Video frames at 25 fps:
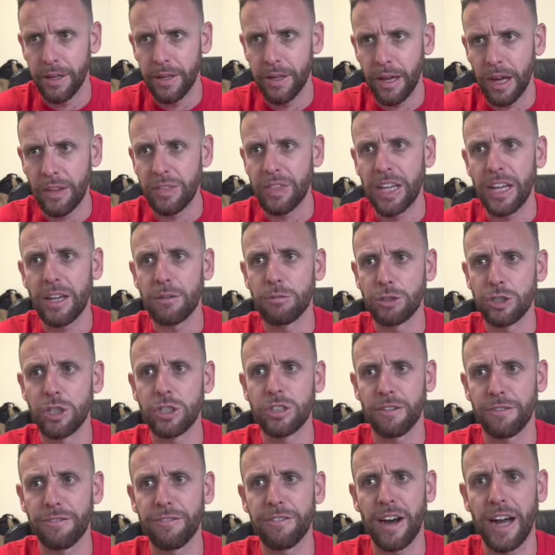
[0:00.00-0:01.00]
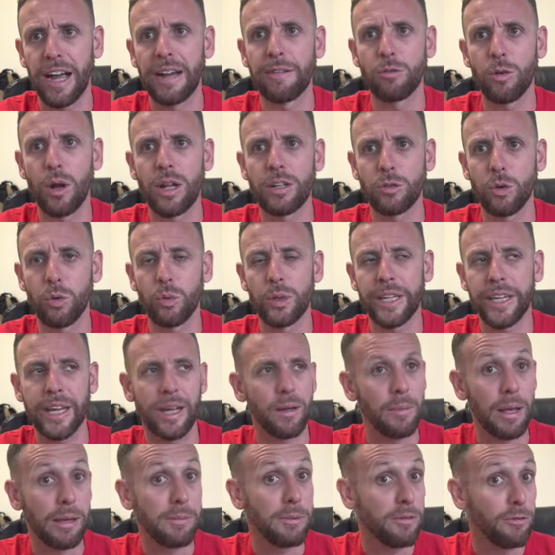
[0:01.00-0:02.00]
I think it was just a 5 rental
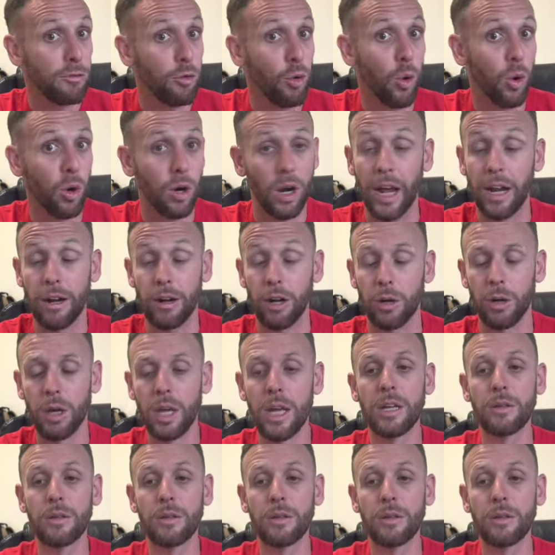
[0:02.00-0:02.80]
weekend, maybe 4, I don't know.